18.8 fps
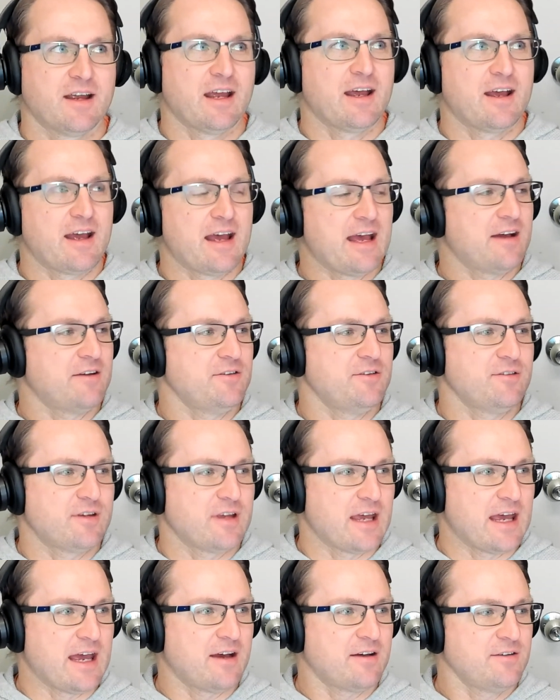how
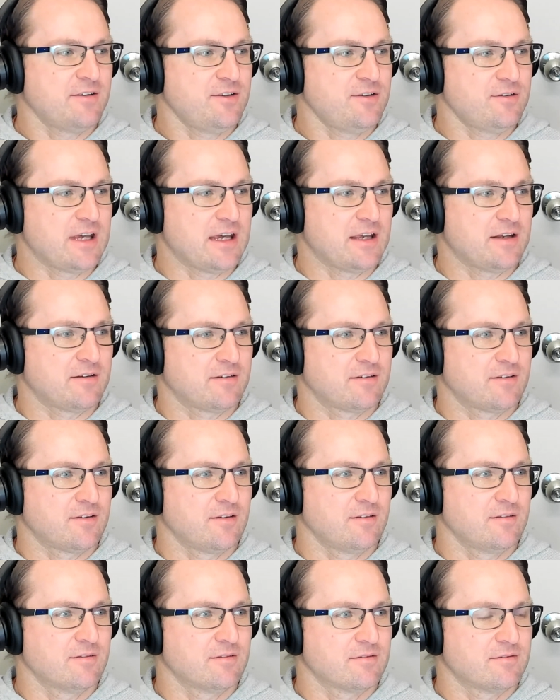you get
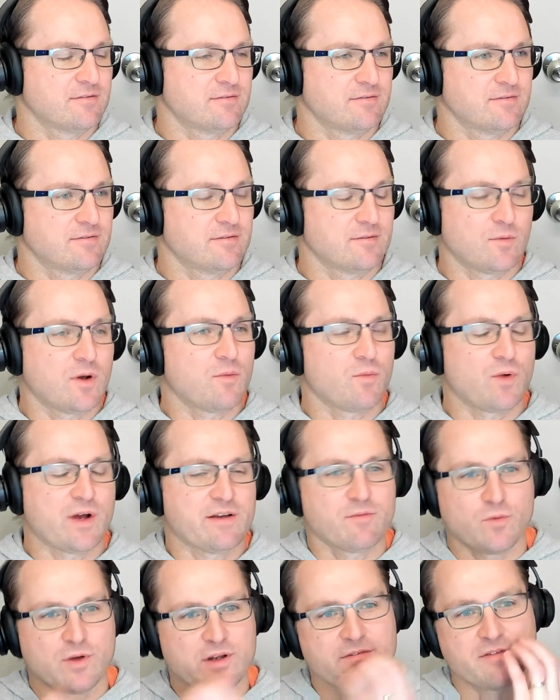one
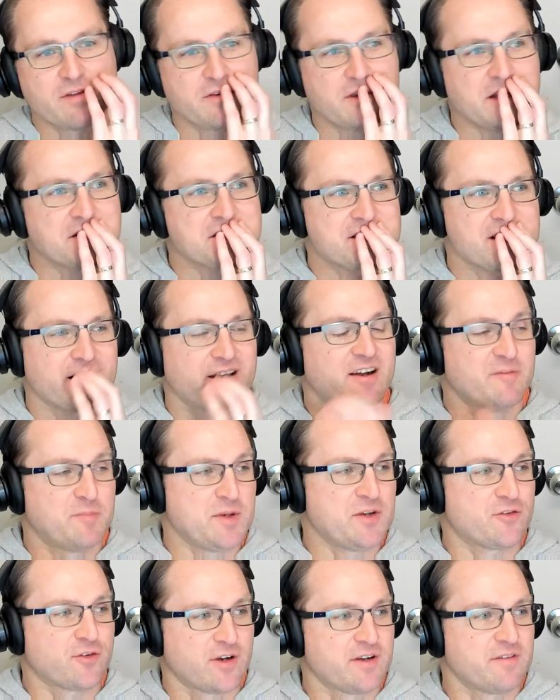of the things that I've been
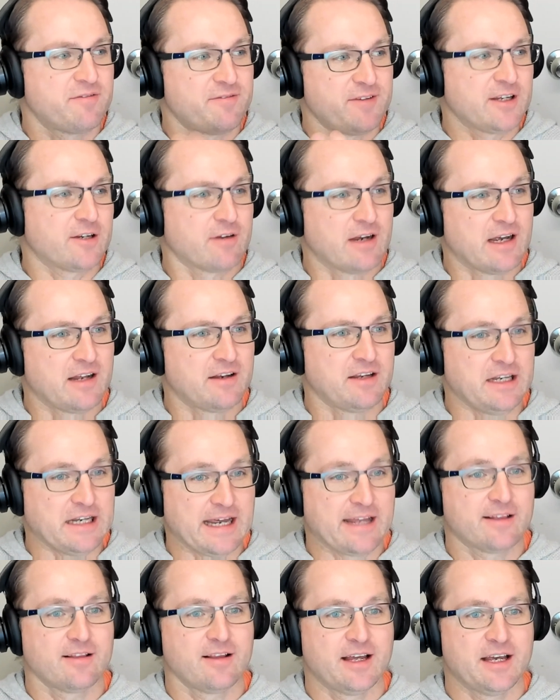trying to figure out in
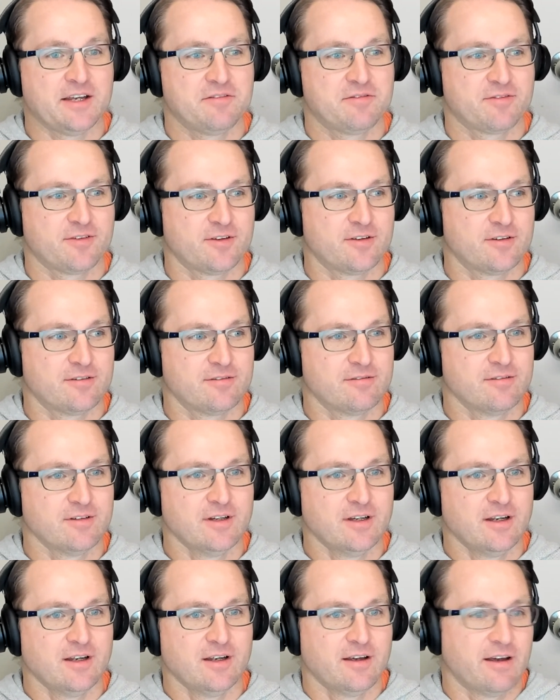Adelaide for
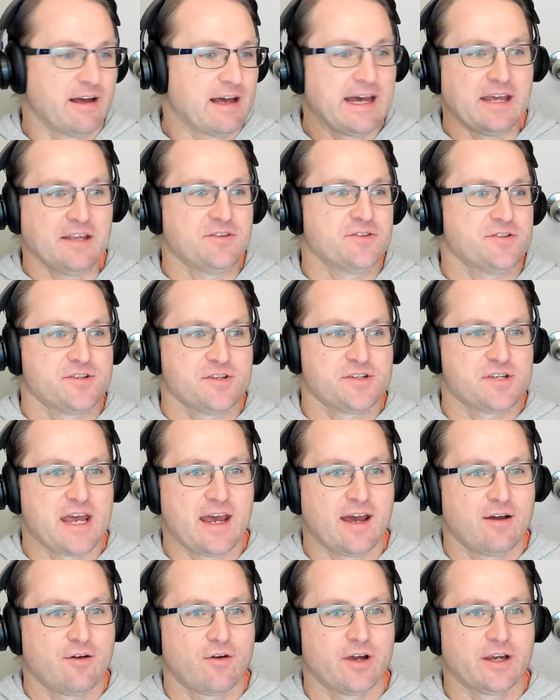ages is
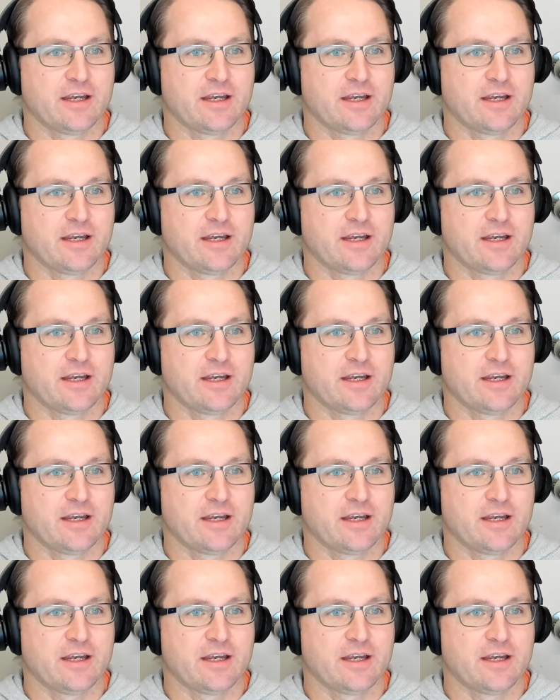how